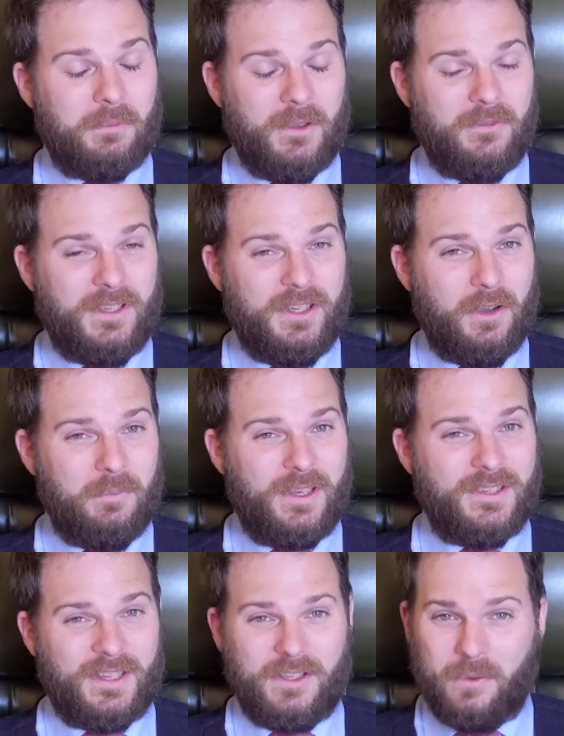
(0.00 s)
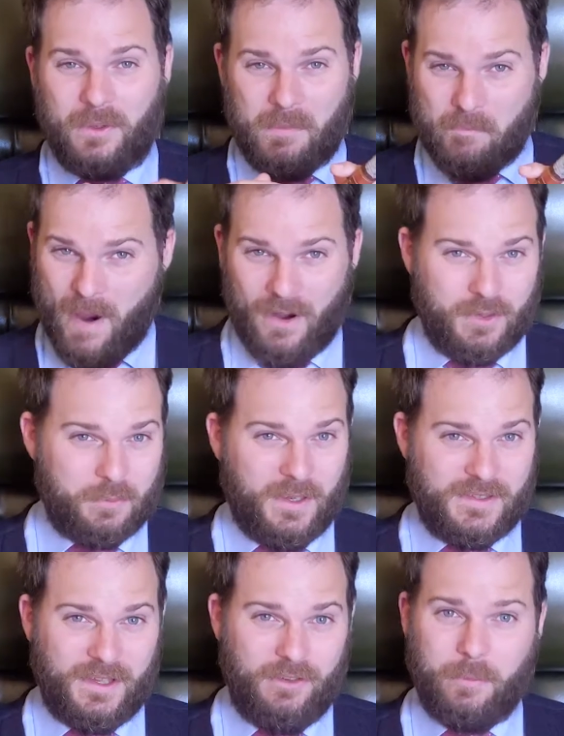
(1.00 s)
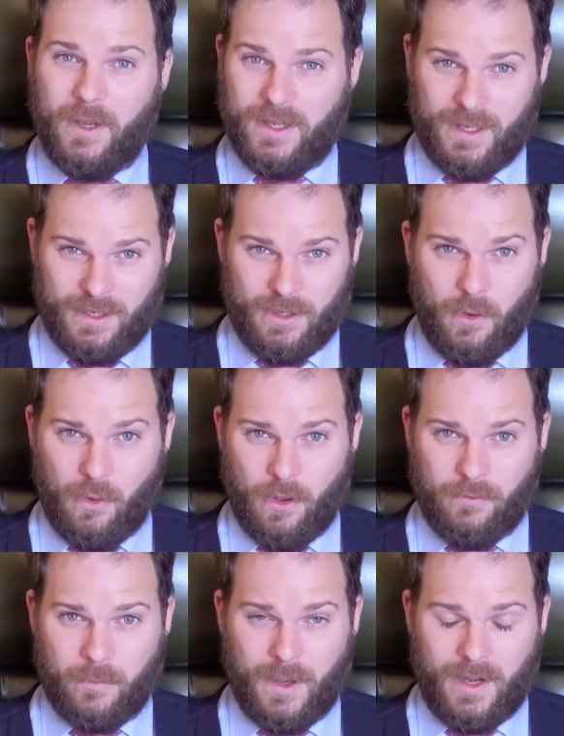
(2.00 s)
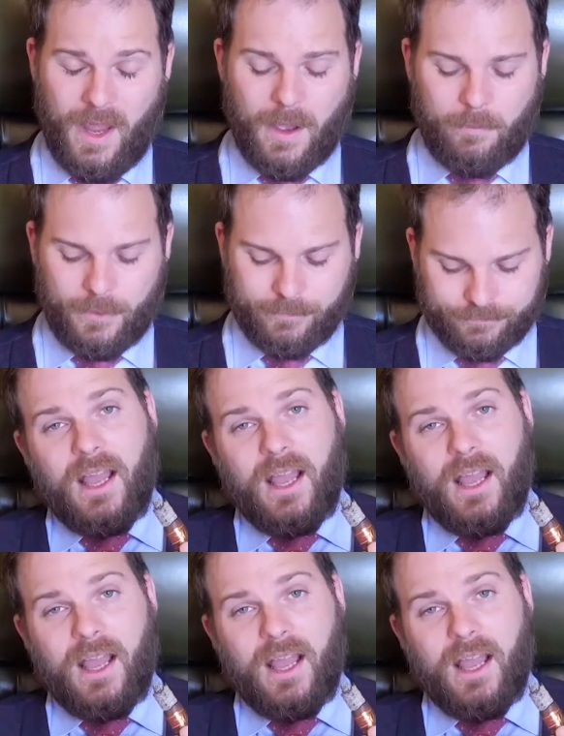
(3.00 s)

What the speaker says: my video because I don't want to embarrass myself by getting it all over my lap.